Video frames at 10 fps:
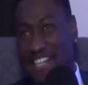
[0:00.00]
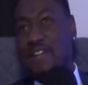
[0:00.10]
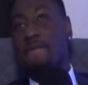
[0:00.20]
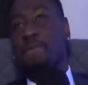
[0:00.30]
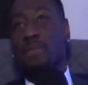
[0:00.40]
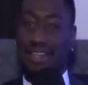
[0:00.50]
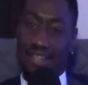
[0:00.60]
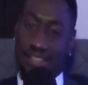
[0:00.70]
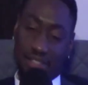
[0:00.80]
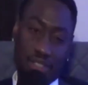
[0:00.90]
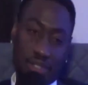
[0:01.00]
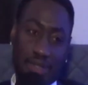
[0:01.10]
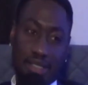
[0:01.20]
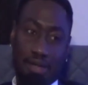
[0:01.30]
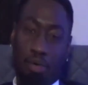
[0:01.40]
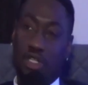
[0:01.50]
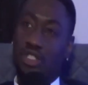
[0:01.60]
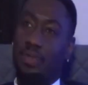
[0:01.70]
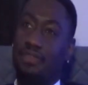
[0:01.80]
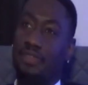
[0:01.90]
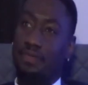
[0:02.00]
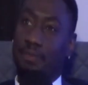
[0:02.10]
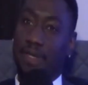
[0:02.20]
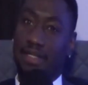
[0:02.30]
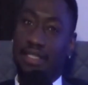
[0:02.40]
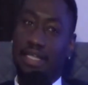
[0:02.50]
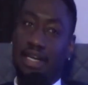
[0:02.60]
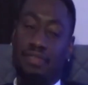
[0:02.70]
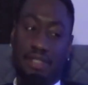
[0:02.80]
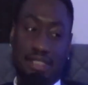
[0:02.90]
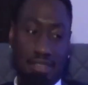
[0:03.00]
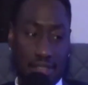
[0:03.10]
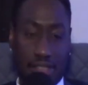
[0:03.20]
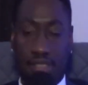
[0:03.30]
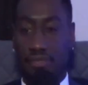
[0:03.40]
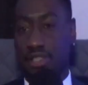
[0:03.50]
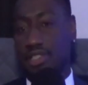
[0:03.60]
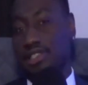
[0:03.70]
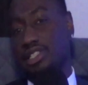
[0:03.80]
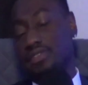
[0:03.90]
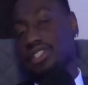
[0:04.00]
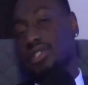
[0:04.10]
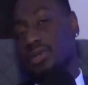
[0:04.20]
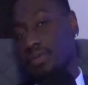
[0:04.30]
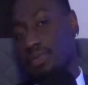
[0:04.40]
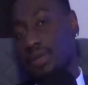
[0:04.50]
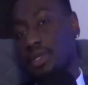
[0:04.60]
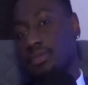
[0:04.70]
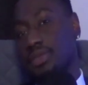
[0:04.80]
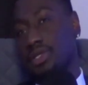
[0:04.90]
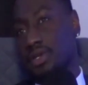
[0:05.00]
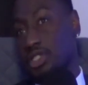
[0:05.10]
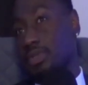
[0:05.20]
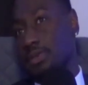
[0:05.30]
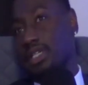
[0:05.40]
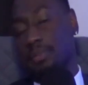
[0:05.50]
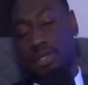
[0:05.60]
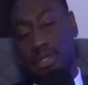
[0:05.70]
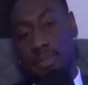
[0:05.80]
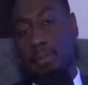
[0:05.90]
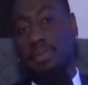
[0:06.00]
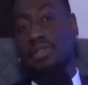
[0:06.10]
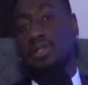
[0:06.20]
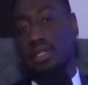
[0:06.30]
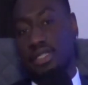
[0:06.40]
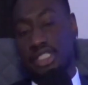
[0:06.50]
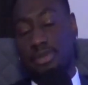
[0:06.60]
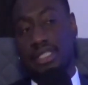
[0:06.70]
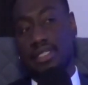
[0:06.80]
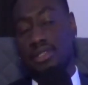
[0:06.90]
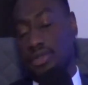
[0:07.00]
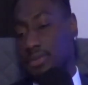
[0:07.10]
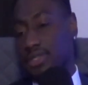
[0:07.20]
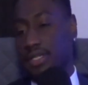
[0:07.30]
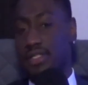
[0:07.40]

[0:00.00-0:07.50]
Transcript: Yeah. So you know what? March 25th, man. Look out for this TV show I'm gonna be on. It's pretty big, pretty popular. CBS. You know what I'm saying?